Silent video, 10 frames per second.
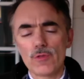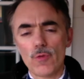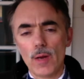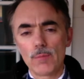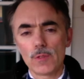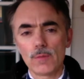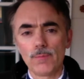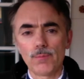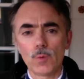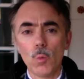frames?
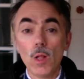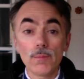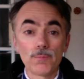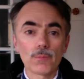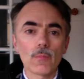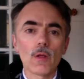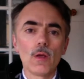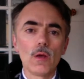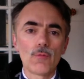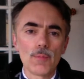Well,
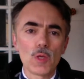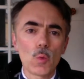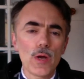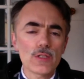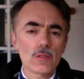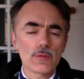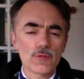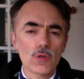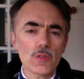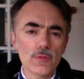from the equations of
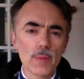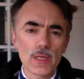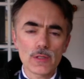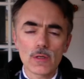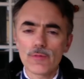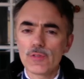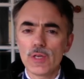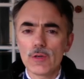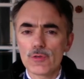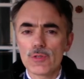transformation of the
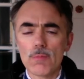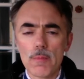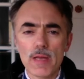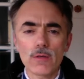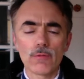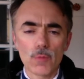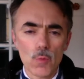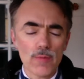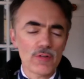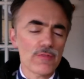energy momentum from
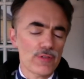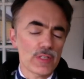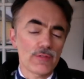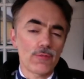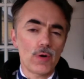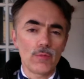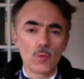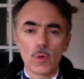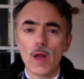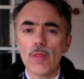one reference frame to
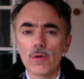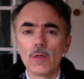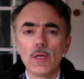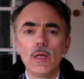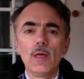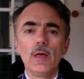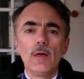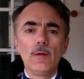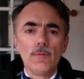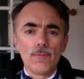another,
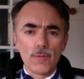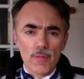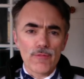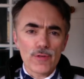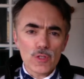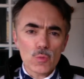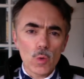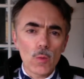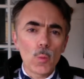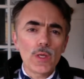from the first
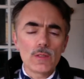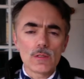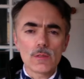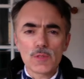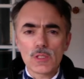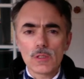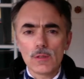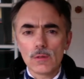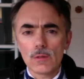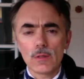one we can
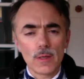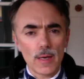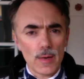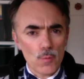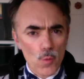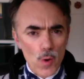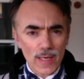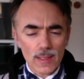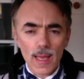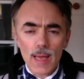substitute and
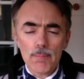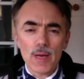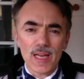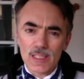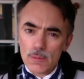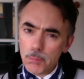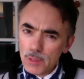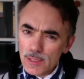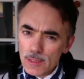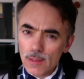write gamma
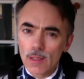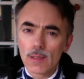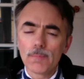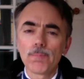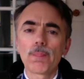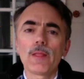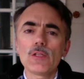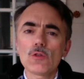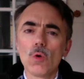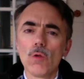explicitly and
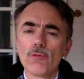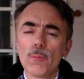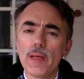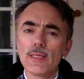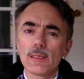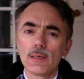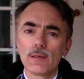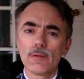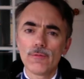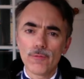solve for beta.
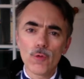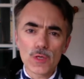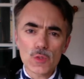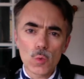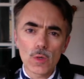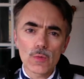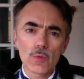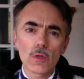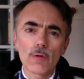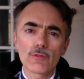4 square
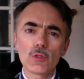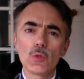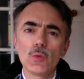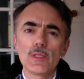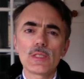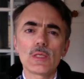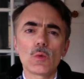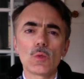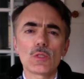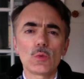root of 2 is
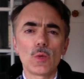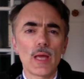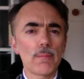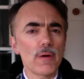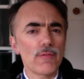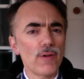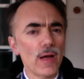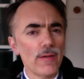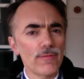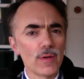equals to gamma
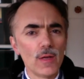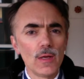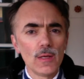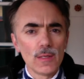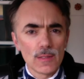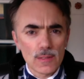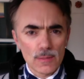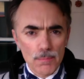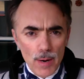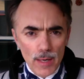5
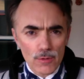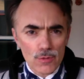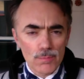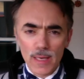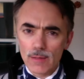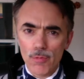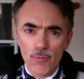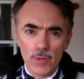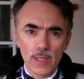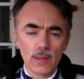minus beta
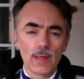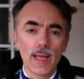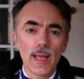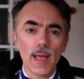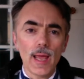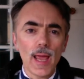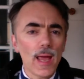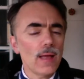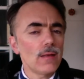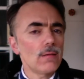3,
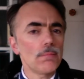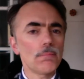and